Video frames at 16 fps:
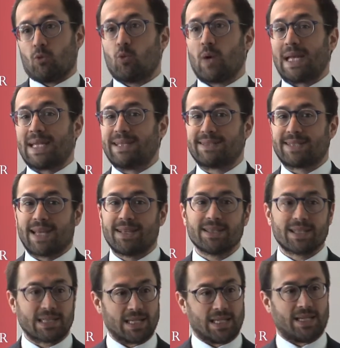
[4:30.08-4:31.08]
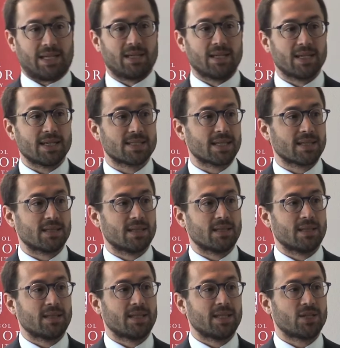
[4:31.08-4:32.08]
well intendedly, is that
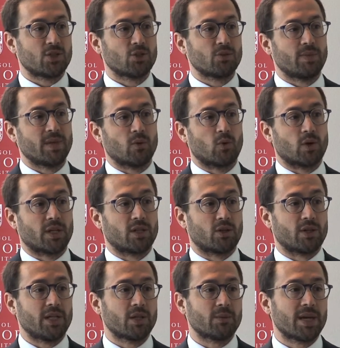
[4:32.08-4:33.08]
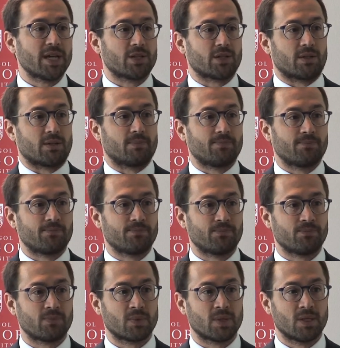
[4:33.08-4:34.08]
this should be awarded on innovation.
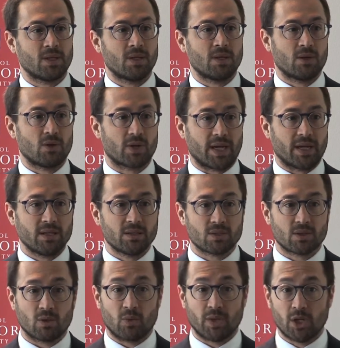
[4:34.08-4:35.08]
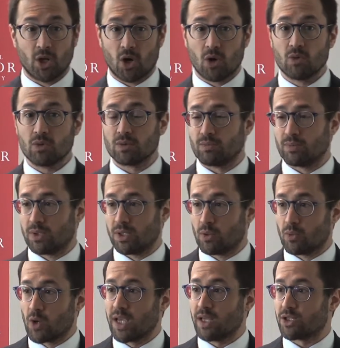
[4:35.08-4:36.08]
Okay, so we know
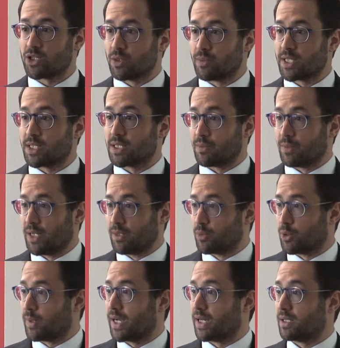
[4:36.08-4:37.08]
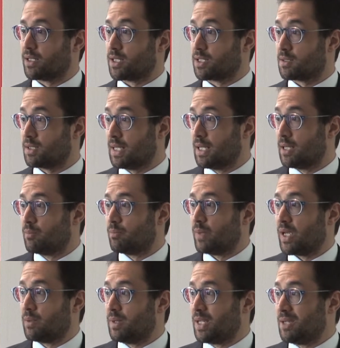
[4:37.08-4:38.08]
the way services are being provided is
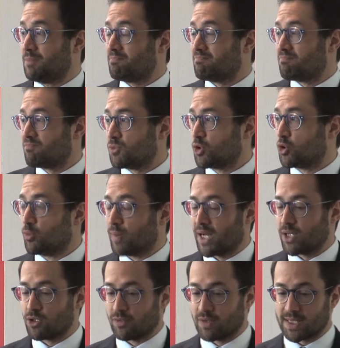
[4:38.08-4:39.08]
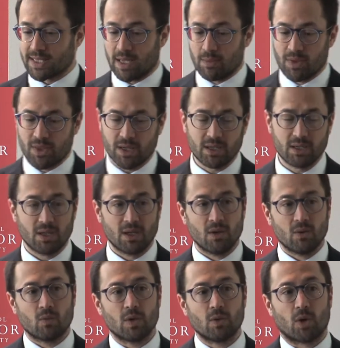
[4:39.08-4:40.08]
maybe too much of the same thing.
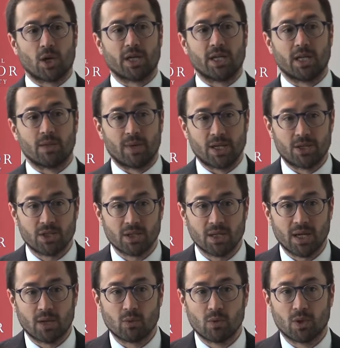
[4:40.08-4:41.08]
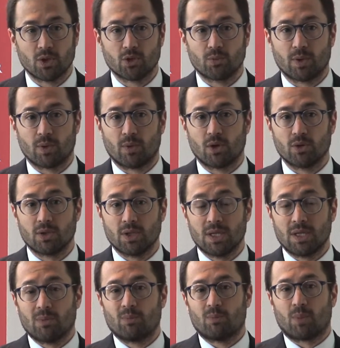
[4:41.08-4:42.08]
We want innovation and we want to promote
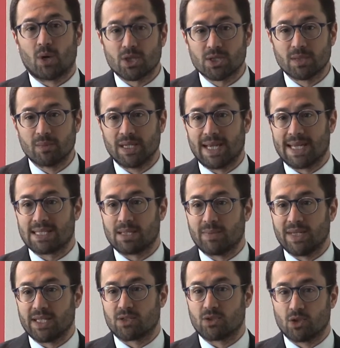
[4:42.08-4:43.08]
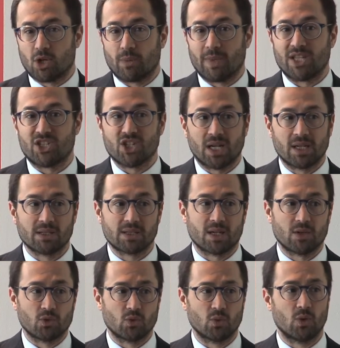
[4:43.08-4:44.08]
possibly SMEs to come and challenge
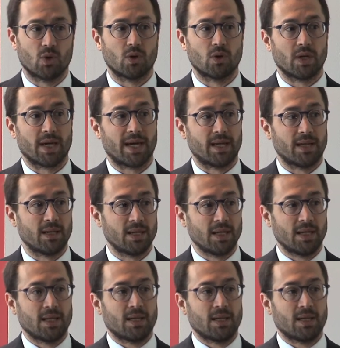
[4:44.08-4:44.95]
status quo and